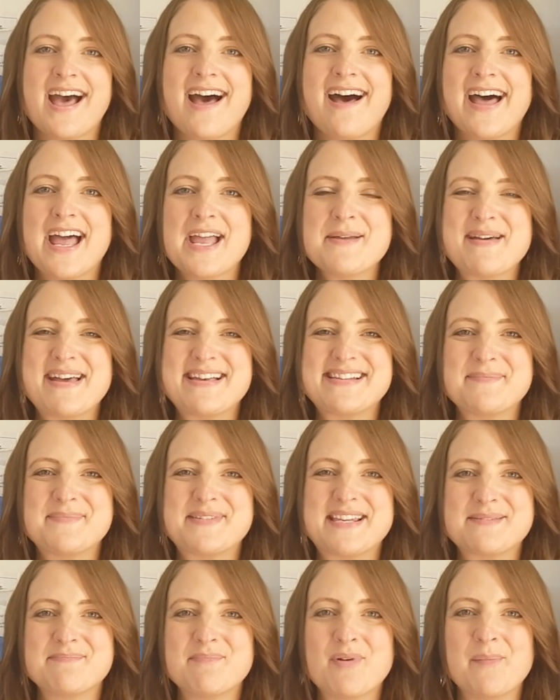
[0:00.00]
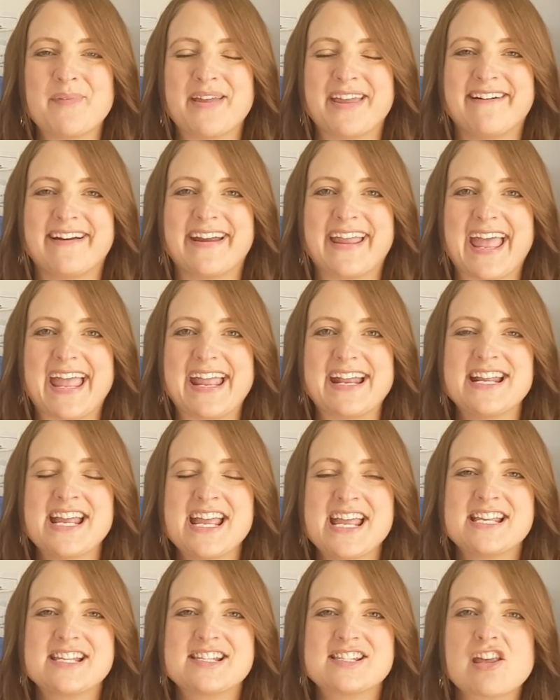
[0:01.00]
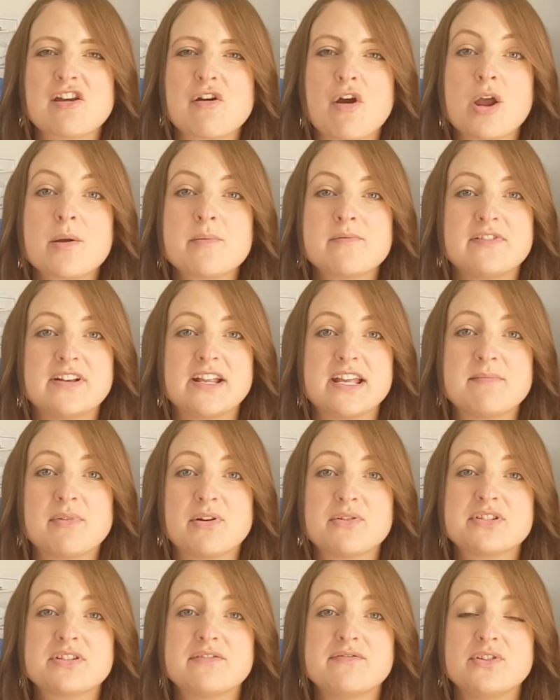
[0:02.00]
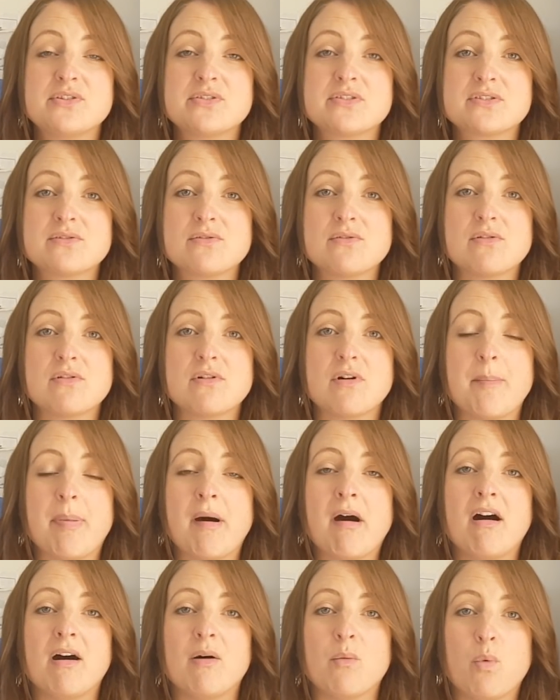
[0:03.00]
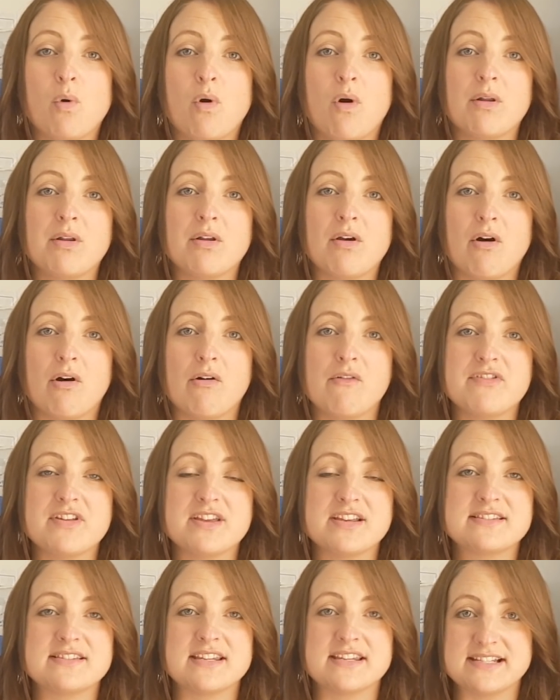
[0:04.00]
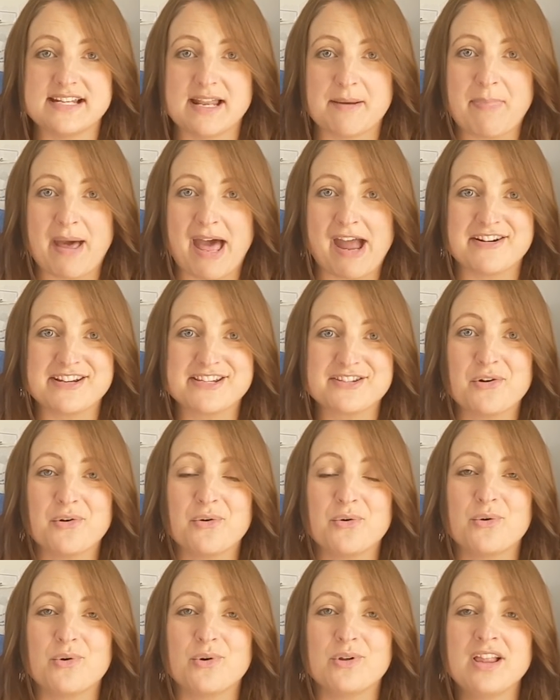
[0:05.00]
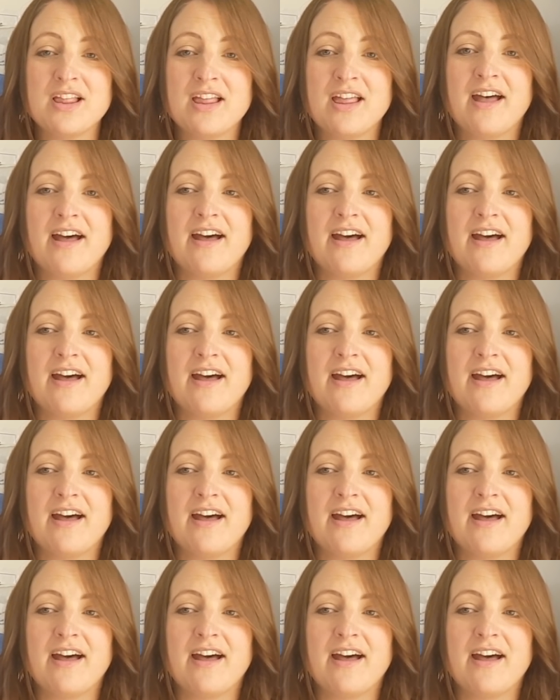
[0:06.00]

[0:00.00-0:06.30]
Hi, Mouse Obsessed Mom here again. So hopefully most of you saw part one of this Disneyland Paris haul.